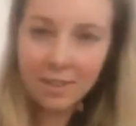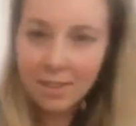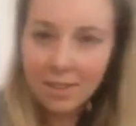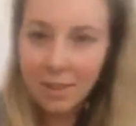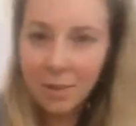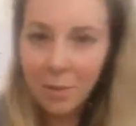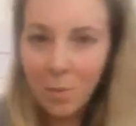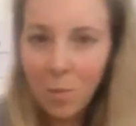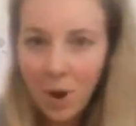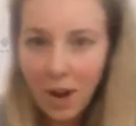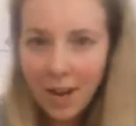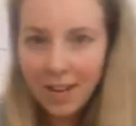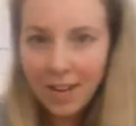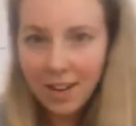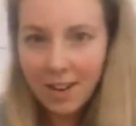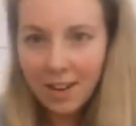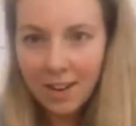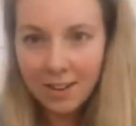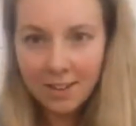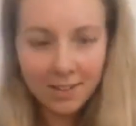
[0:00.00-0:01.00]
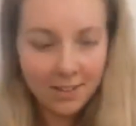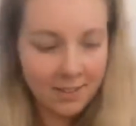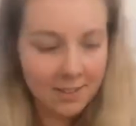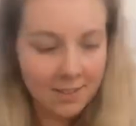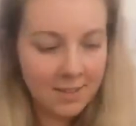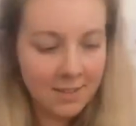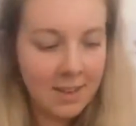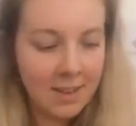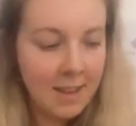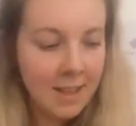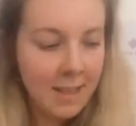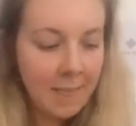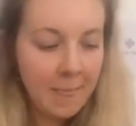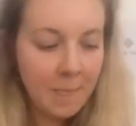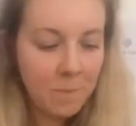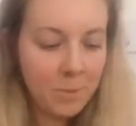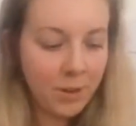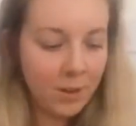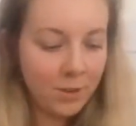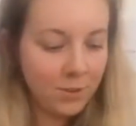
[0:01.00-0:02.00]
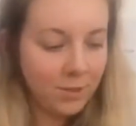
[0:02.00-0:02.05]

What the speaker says: white yarn, but